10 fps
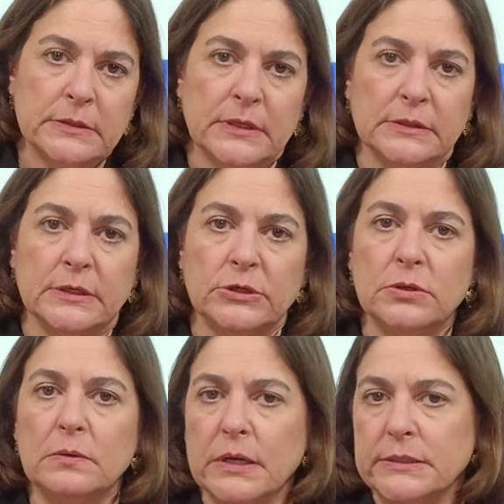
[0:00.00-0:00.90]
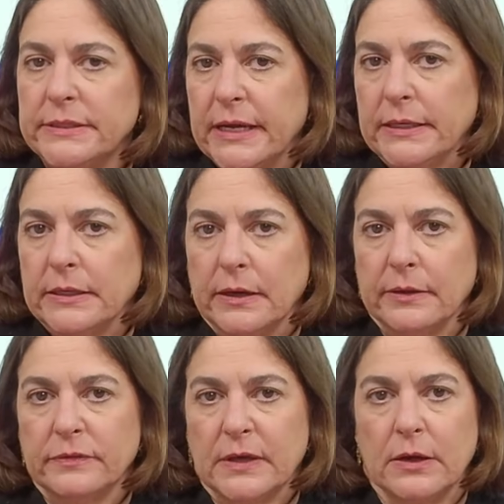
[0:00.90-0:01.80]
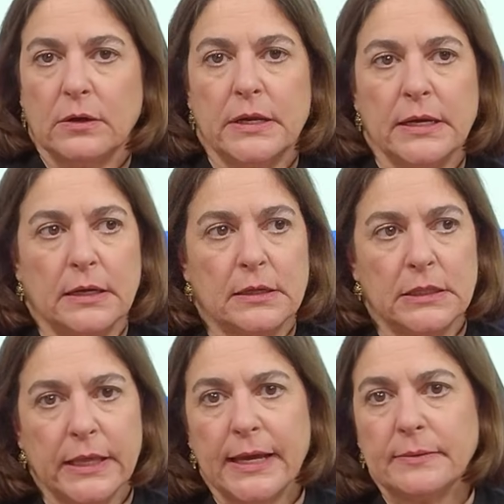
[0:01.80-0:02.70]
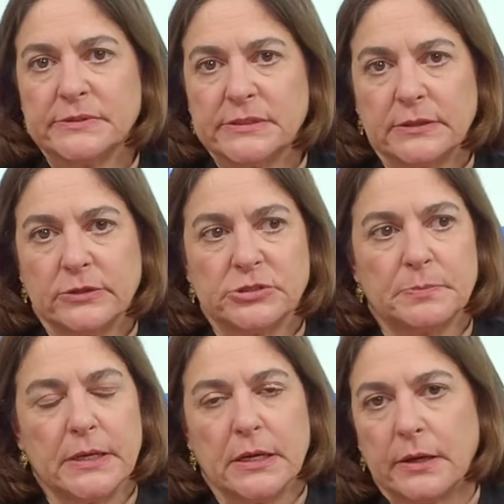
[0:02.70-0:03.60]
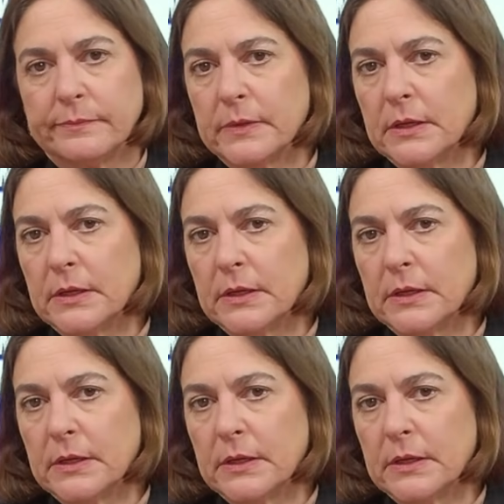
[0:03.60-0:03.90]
that the UN data that claims that there's been a